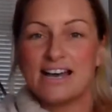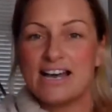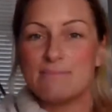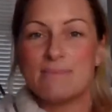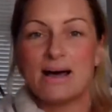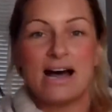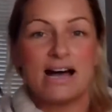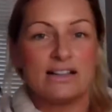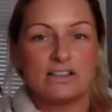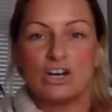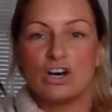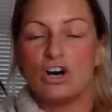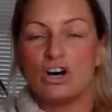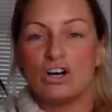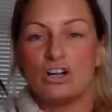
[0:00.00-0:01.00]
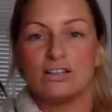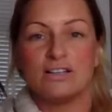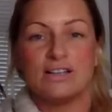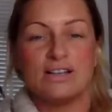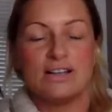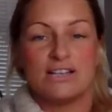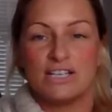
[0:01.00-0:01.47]
um,
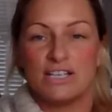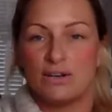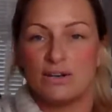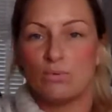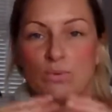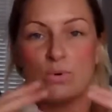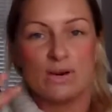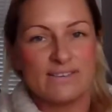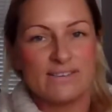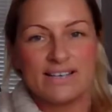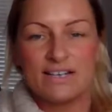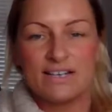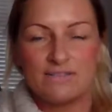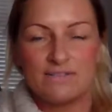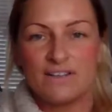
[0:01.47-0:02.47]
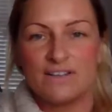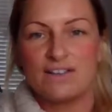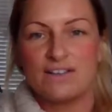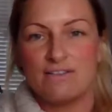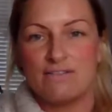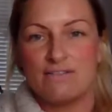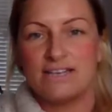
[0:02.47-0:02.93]
alcohol, you know, what kind of
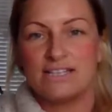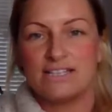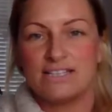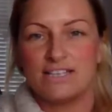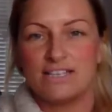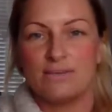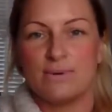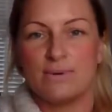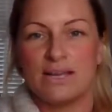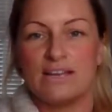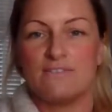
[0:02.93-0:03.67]
thing that you're into.